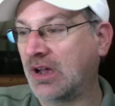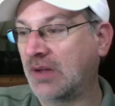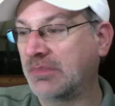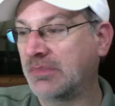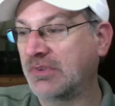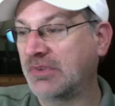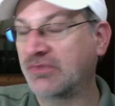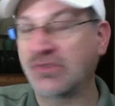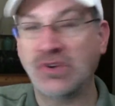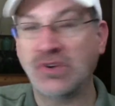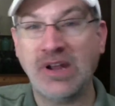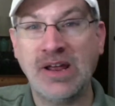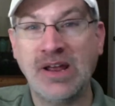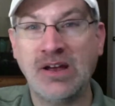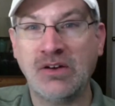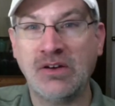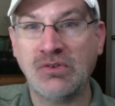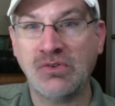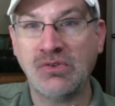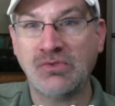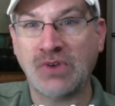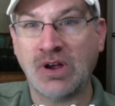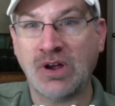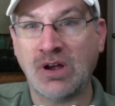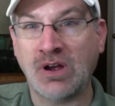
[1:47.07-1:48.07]
but for
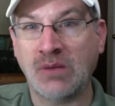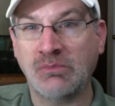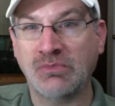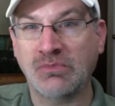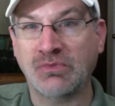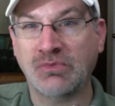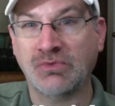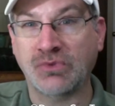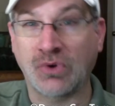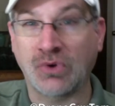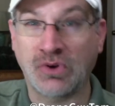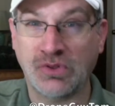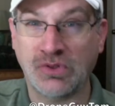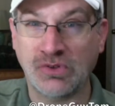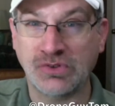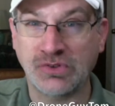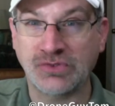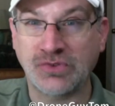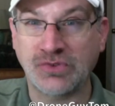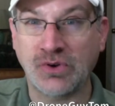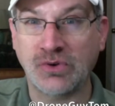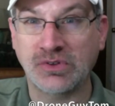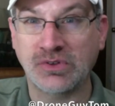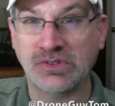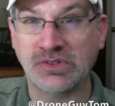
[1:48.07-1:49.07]
now, um, for all those
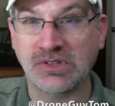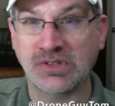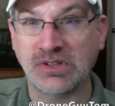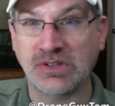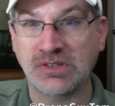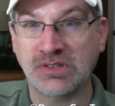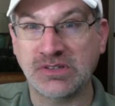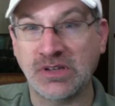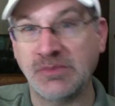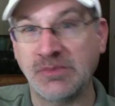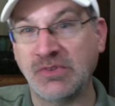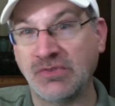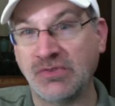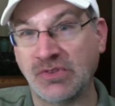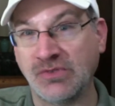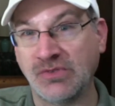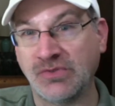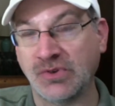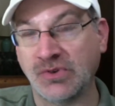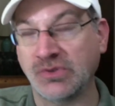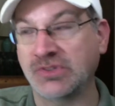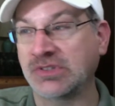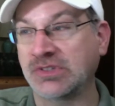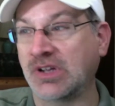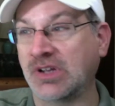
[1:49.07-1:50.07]
folks uh, seeing me for the
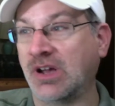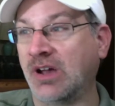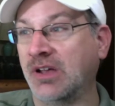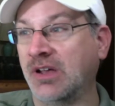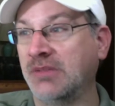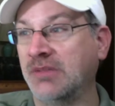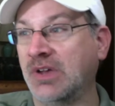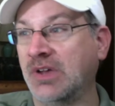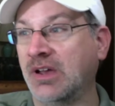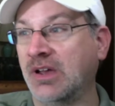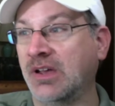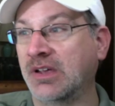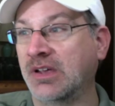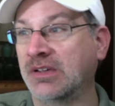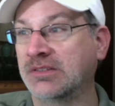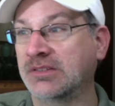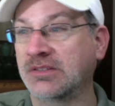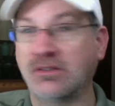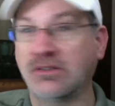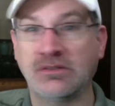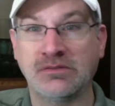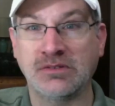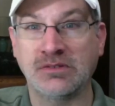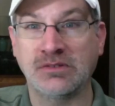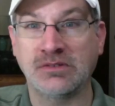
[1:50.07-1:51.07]
first time, I guess
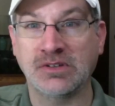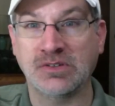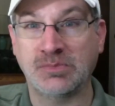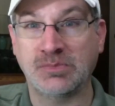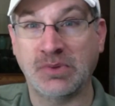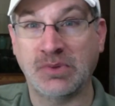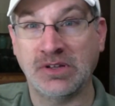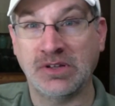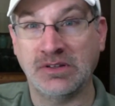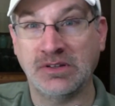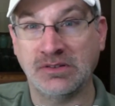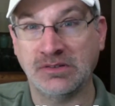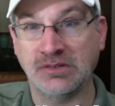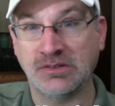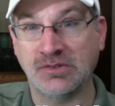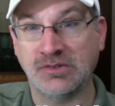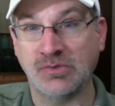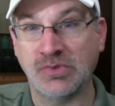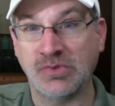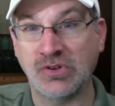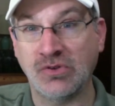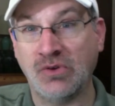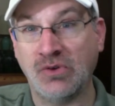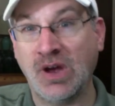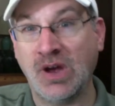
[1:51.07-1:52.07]
I'll explain a little
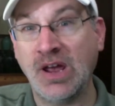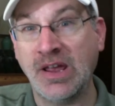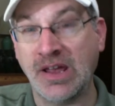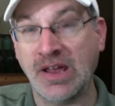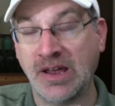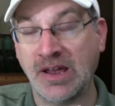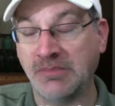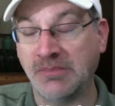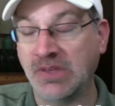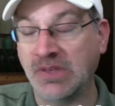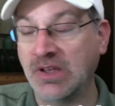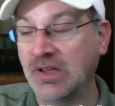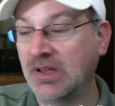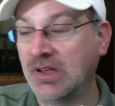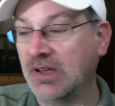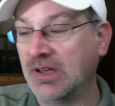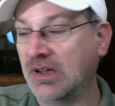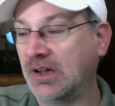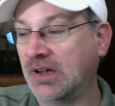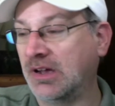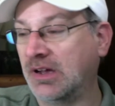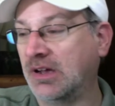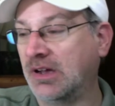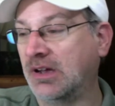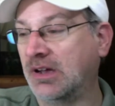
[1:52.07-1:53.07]
bit who I am.
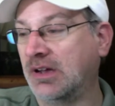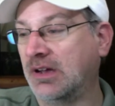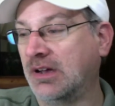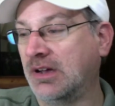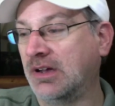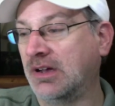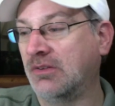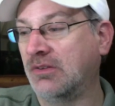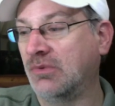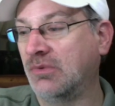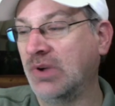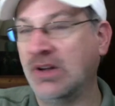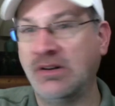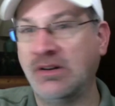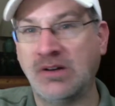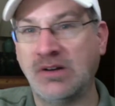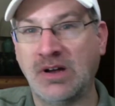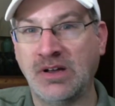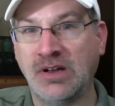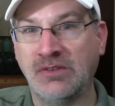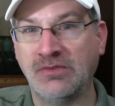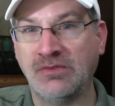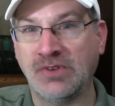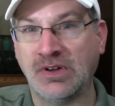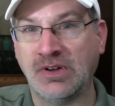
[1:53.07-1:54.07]
Uh, well,
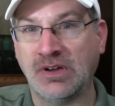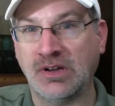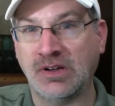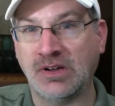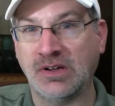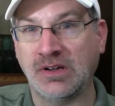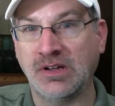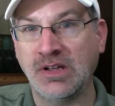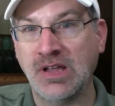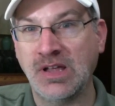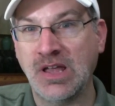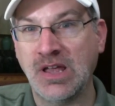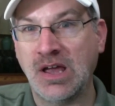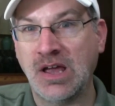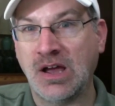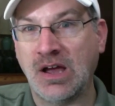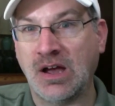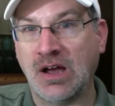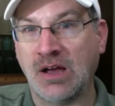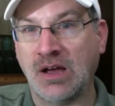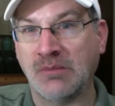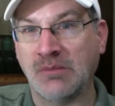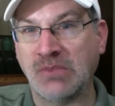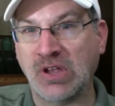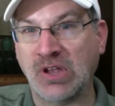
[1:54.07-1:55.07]
I've uh,
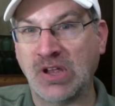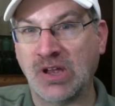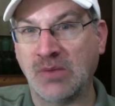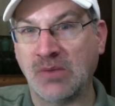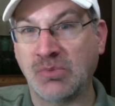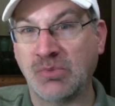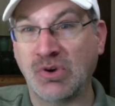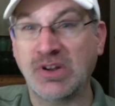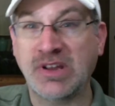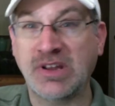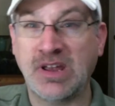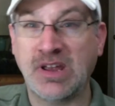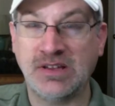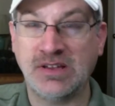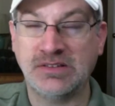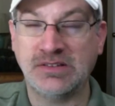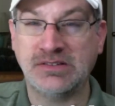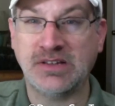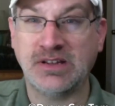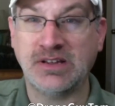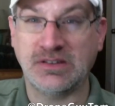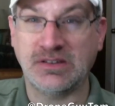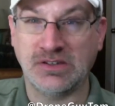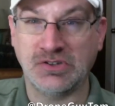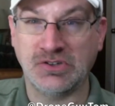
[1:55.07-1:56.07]
I'm a, broadcast
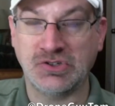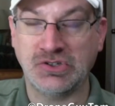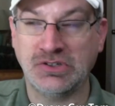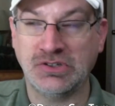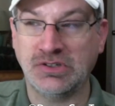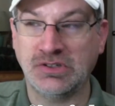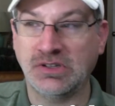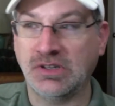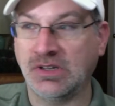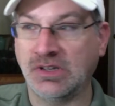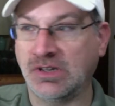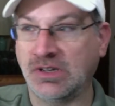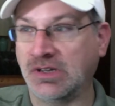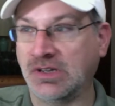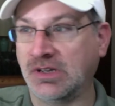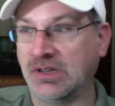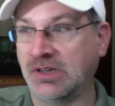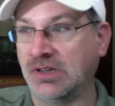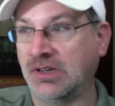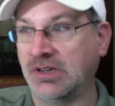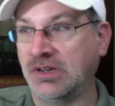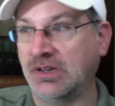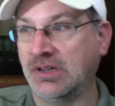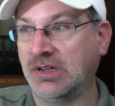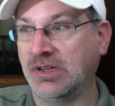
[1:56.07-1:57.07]
technician,
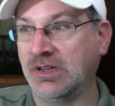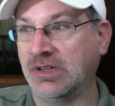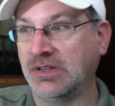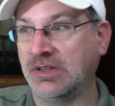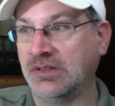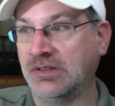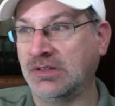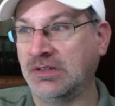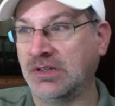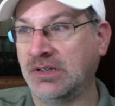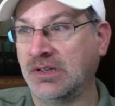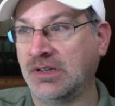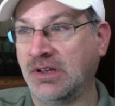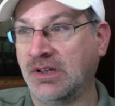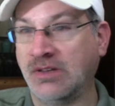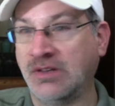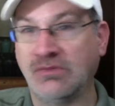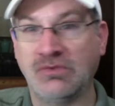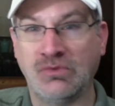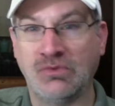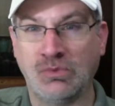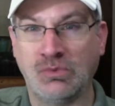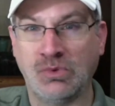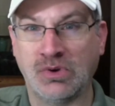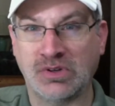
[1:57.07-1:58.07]
uh, and uh, I've
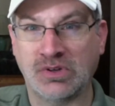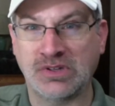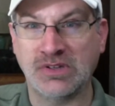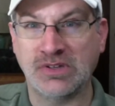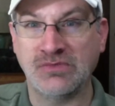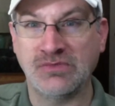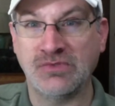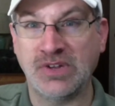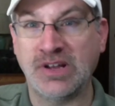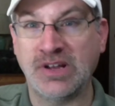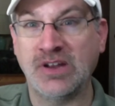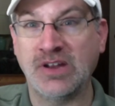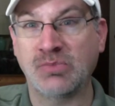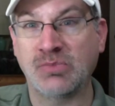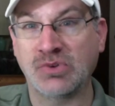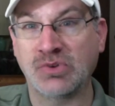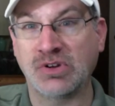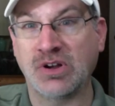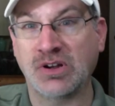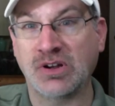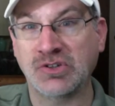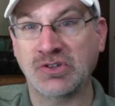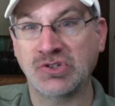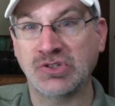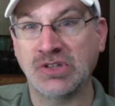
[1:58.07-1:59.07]
worked in video
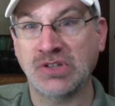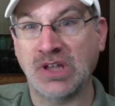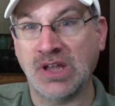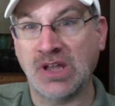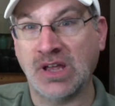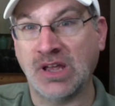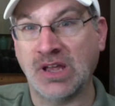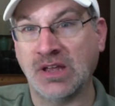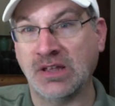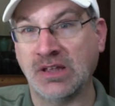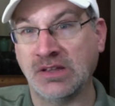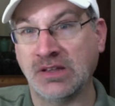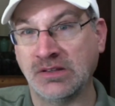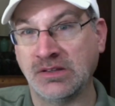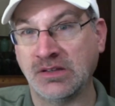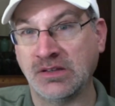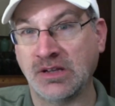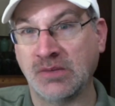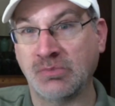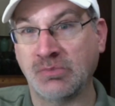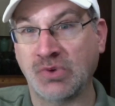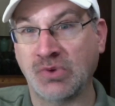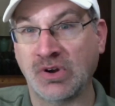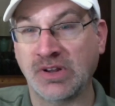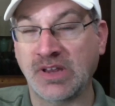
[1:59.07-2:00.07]
production and
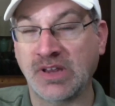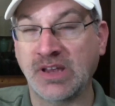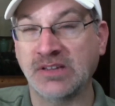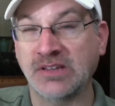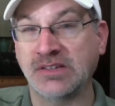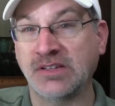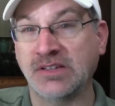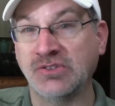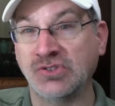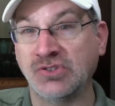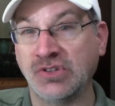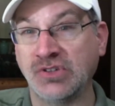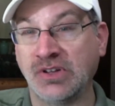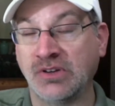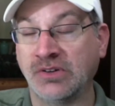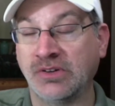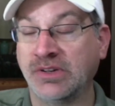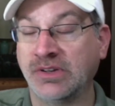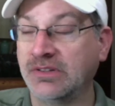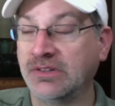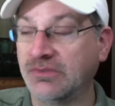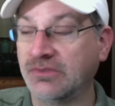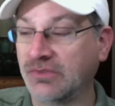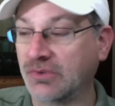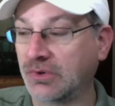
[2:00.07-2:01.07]
broadcast
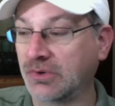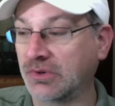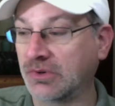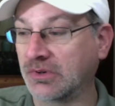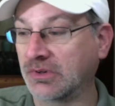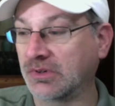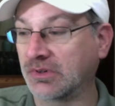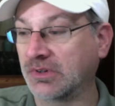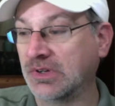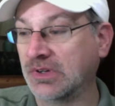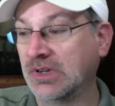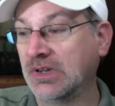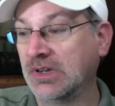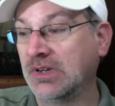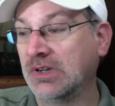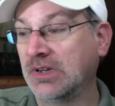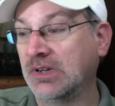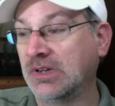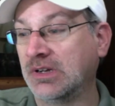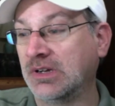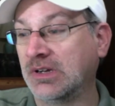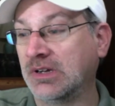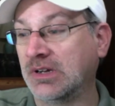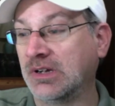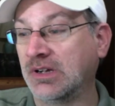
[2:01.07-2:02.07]
engineering for
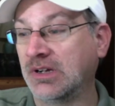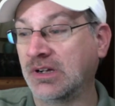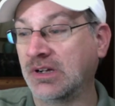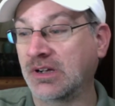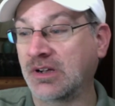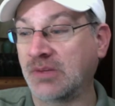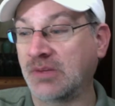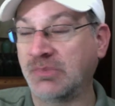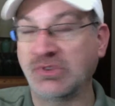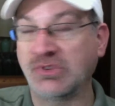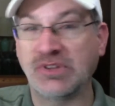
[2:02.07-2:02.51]
a couple